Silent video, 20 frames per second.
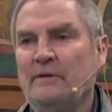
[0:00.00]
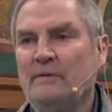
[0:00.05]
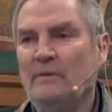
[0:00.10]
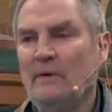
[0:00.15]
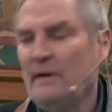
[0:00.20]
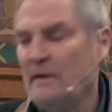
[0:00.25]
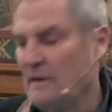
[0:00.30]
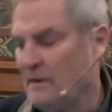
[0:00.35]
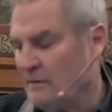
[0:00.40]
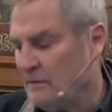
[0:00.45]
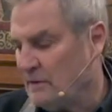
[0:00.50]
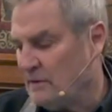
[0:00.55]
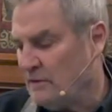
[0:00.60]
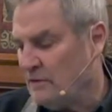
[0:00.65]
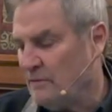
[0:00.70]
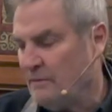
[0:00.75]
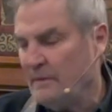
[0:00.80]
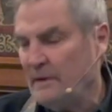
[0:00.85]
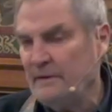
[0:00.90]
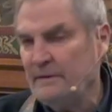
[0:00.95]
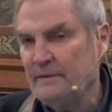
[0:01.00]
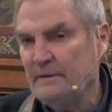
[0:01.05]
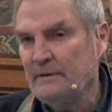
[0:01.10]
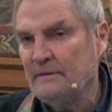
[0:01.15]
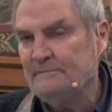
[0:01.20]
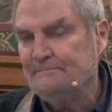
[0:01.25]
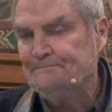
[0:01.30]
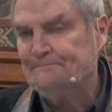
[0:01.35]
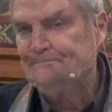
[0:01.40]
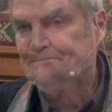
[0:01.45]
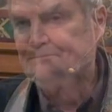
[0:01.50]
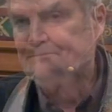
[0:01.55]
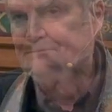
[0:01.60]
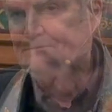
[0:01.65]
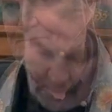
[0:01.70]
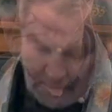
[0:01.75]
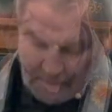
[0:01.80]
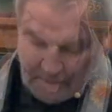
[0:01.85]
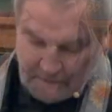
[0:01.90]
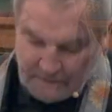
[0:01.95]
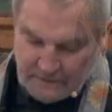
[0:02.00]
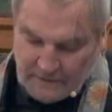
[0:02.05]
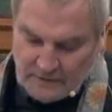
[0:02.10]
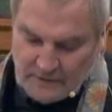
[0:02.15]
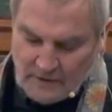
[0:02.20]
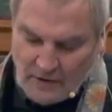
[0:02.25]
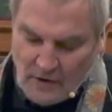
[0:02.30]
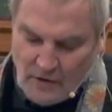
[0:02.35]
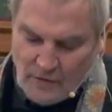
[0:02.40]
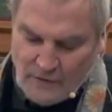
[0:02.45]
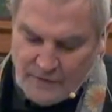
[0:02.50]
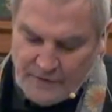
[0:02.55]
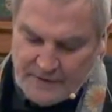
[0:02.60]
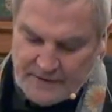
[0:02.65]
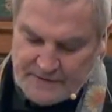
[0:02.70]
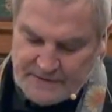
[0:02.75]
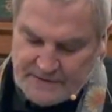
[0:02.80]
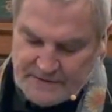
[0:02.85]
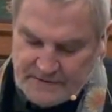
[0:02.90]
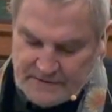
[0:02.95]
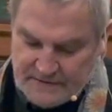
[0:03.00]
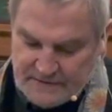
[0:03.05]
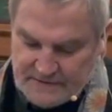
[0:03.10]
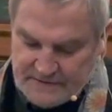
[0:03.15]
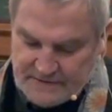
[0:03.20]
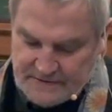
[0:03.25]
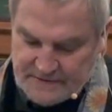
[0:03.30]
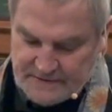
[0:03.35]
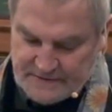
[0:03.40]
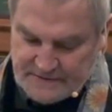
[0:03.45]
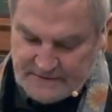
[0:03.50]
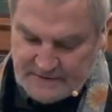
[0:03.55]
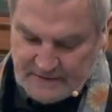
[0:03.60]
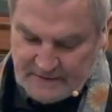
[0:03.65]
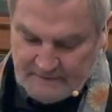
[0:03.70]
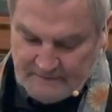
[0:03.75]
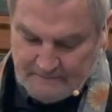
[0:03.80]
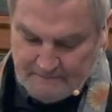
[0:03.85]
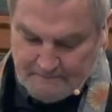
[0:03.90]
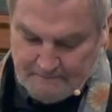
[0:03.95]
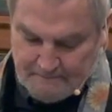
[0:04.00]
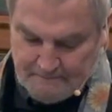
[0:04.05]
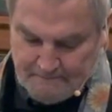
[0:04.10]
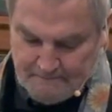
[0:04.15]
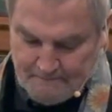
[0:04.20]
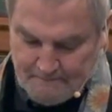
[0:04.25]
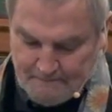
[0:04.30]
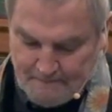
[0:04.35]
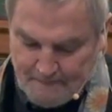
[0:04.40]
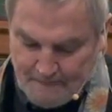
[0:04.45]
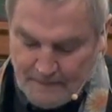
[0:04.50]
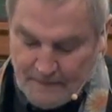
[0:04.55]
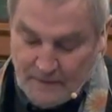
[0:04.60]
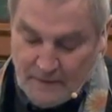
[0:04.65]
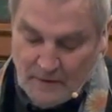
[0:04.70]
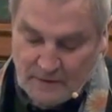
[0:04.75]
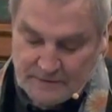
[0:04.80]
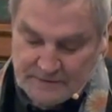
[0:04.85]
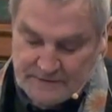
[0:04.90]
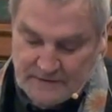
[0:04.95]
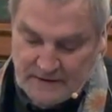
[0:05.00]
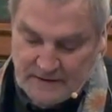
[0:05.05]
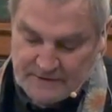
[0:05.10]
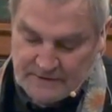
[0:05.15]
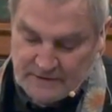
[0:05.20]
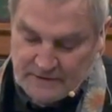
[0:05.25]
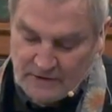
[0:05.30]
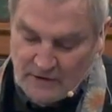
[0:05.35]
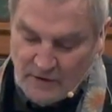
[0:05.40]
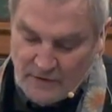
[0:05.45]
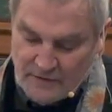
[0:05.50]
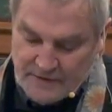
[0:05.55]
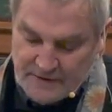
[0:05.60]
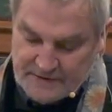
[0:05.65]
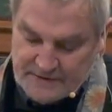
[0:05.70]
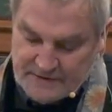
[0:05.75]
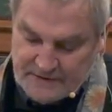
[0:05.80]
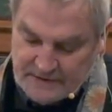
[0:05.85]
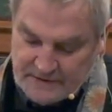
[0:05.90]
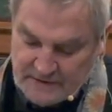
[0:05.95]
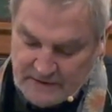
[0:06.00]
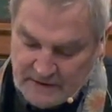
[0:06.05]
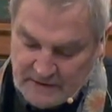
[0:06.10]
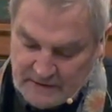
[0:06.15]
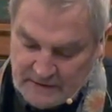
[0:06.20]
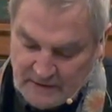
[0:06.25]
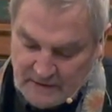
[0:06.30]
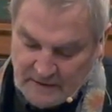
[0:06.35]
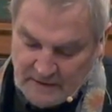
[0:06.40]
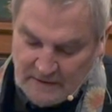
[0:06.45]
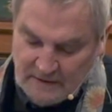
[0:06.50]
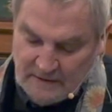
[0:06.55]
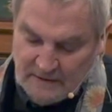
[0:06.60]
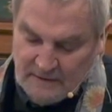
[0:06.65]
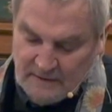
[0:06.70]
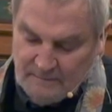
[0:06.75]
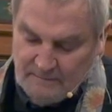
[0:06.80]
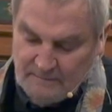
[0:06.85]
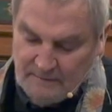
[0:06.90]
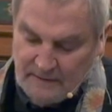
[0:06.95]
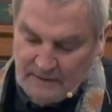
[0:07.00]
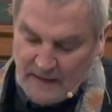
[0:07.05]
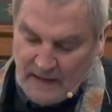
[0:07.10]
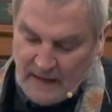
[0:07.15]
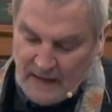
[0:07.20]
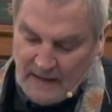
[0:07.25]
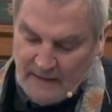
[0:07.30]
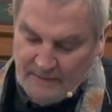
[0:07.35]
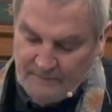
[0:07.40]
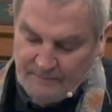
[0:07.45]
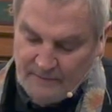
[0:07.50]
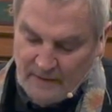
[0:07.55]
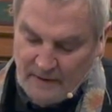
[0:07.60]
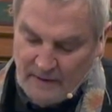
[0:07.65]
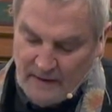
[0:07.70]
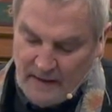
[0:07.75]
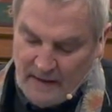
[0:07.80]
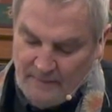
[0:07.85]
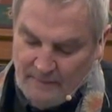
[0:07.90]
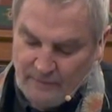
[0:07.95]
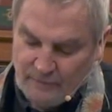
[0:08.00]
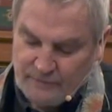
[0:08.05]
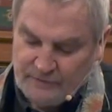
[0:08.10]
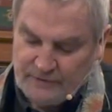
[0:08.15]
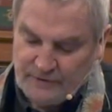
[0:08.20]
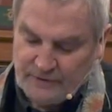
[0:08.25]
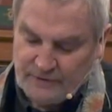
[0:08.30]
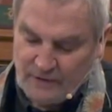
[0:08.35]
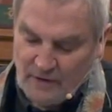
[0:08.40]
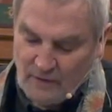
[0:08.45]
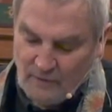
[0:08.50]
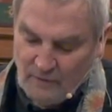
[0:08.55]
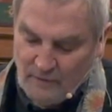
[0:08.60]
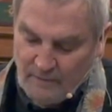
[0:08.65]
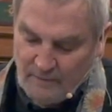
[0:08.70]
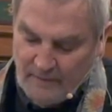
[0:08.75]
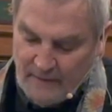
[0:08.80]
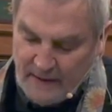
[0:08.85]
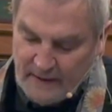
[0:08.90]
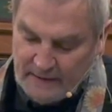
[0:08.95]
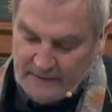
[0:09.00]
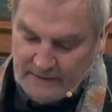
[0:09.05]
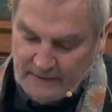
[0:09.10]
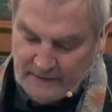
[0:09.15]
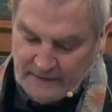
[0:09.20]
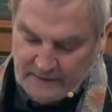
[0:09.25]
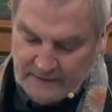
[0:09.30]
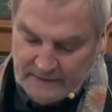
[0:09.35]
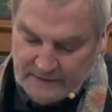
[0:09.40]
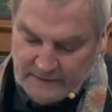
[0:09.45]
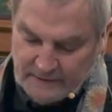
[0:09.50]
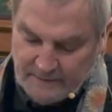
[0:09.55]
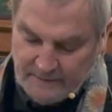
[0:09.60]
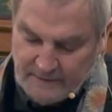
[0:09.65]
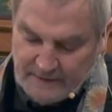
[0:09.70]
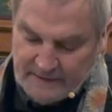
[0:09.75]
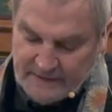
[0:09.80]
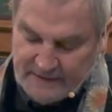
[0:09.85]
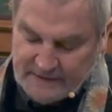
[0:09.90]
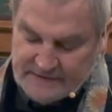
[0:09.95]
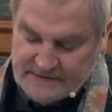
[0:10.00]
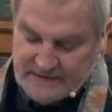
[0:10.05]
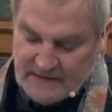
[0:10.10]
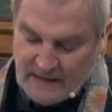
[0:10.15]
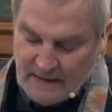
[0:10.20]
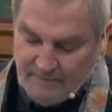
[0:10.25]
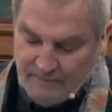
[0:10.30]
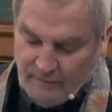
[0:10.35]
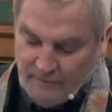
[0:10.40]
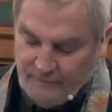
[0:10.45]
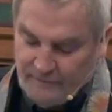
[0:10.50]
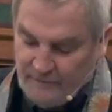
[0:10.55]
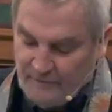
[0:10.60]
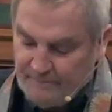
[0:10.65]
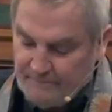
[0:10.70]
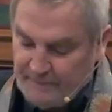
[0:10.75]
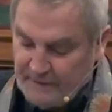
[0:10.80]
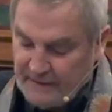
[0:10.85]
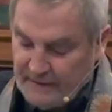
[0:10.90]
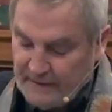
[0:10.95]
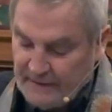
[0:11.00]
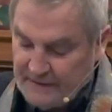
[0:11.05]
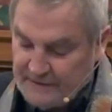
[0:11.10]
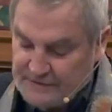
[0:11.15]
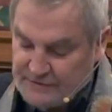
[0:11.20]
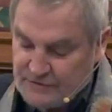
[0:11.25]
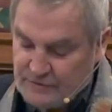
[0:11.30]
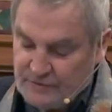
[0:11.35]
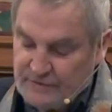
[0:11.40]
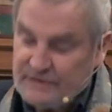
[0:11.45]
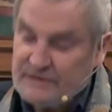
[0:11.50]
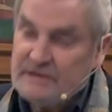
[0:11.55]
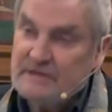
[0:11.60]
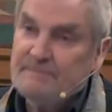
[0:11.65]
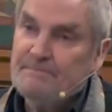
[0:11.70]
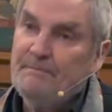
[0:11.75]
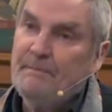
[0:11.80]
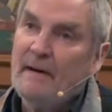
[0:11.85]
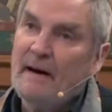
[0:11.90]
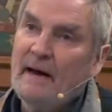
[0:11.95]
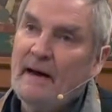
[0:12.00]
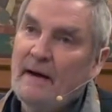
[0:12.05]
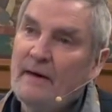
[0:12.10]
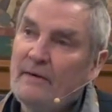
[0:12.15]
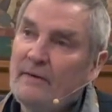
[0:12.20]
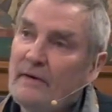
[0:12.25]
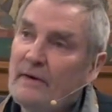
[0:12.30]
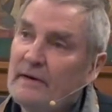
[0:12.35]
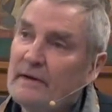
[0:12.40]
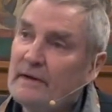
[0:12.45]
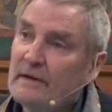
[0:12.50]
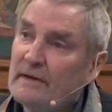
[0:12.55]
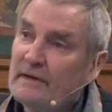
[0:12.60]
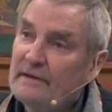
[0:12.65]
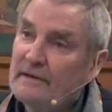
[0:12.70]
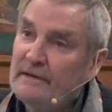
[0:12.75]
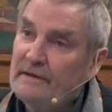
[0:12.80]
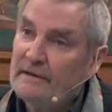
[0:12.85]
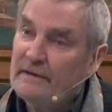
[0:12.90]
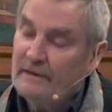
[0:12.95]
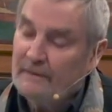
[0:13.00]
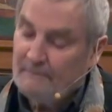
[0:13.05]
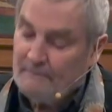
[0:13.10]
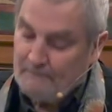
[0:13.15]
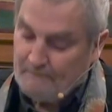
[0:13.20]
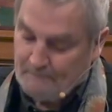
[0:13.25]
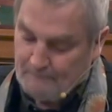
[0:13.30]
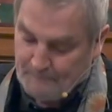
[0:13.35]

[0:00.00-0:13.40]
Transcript: Where will you meet her? To know this, this is Dong Shan, to know this and yet be able to not remain here, to be an example for beings, to inspire and lead them.